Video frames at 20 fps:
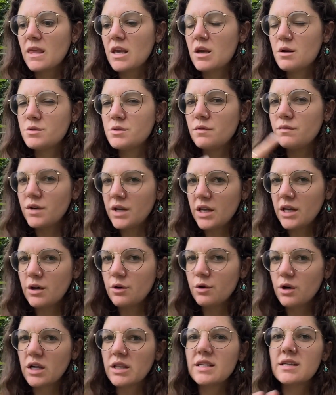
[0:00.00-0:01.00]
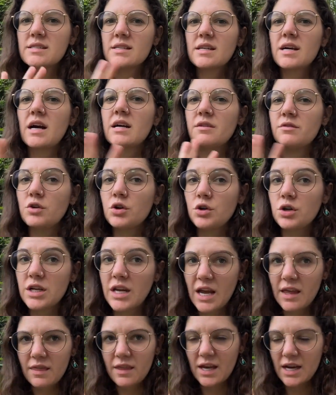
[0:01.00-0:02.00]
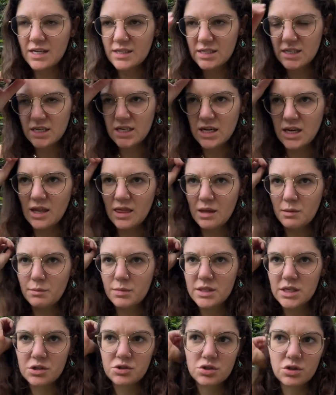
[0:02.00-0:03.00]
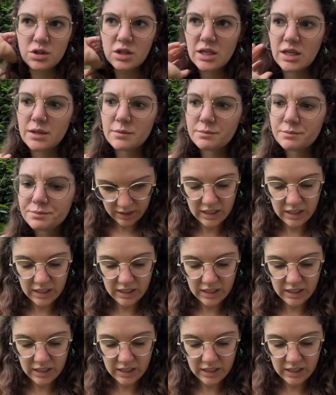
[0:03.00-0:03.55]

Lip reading: YouTube video, or at least like kind of create the idea and then potentially